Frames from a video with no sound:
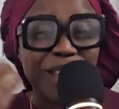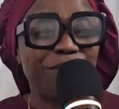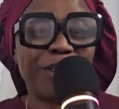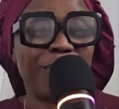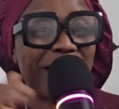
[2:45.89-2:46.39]

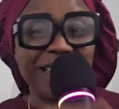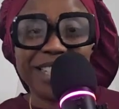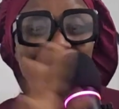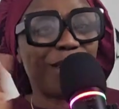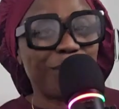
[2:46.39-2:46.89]
If not, my
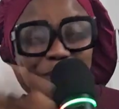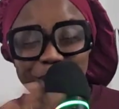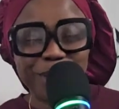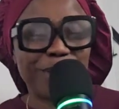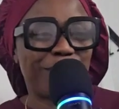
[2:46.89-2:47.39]
kitchen is going to be
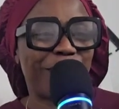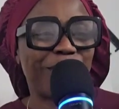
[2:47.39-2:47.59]
closed